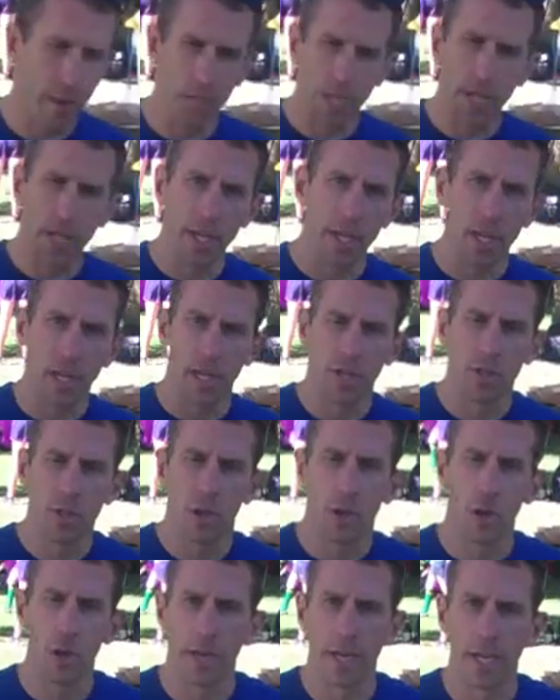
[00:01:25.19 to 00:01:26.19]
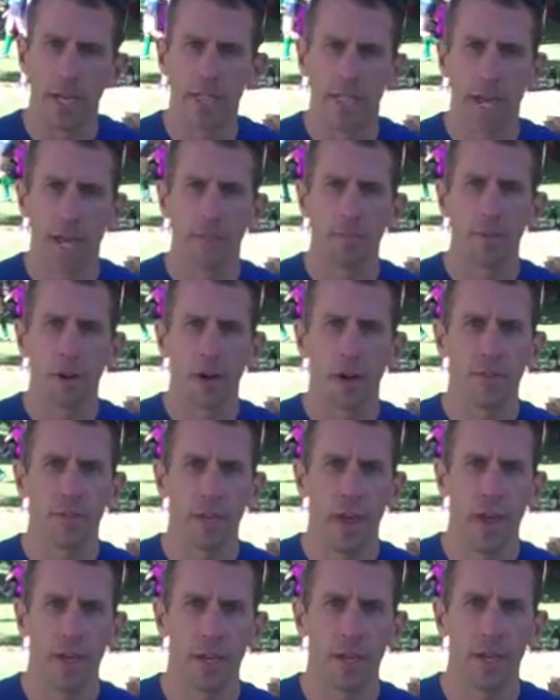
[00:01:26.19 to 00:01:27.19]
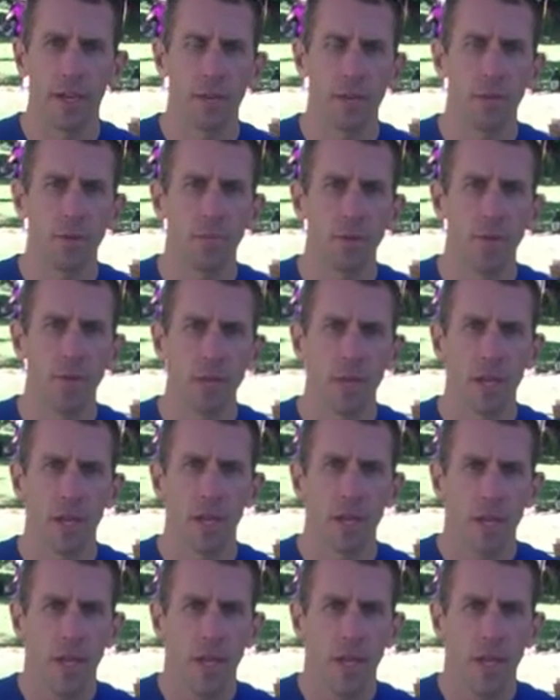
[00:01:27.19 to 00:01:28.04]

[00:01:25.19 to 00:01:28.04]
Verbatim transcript: we did a trail race half marathon here in Dubuque.